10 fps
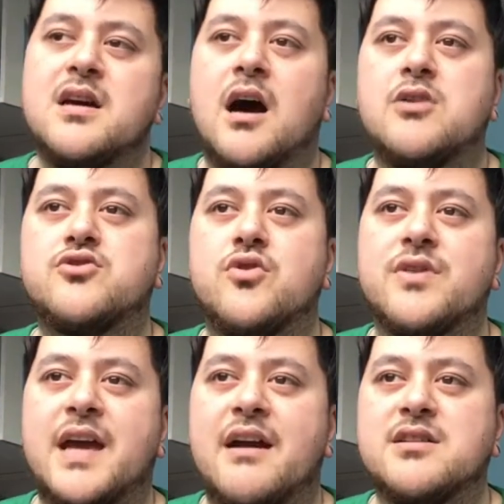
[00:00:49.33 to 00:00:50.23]
I'd draw the
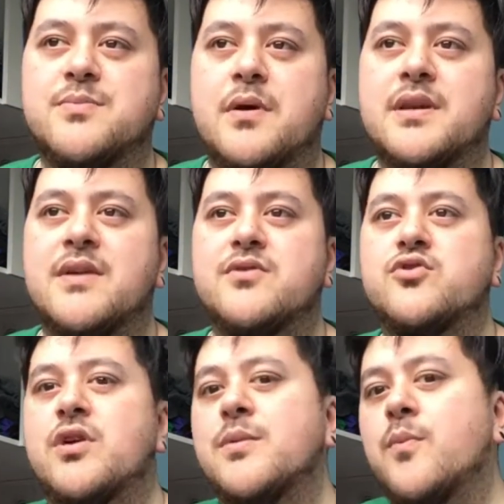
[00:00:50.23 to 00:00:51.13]
character but I'd never
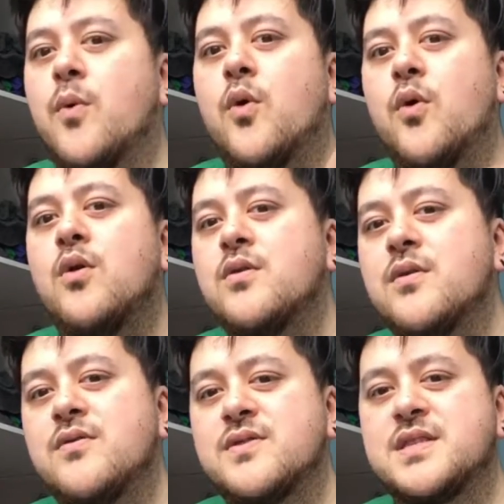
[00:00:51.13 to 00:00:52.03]
draw any more
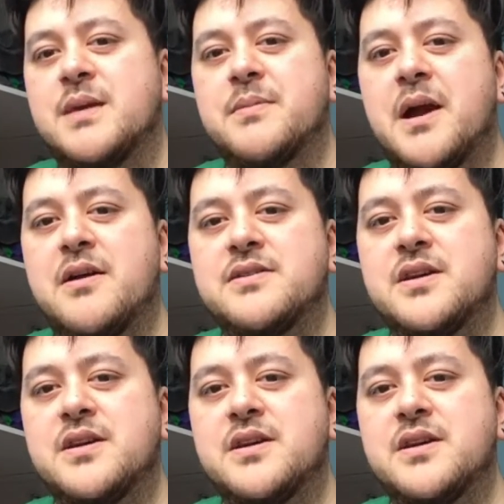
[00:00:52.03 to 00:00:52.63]
of the same character.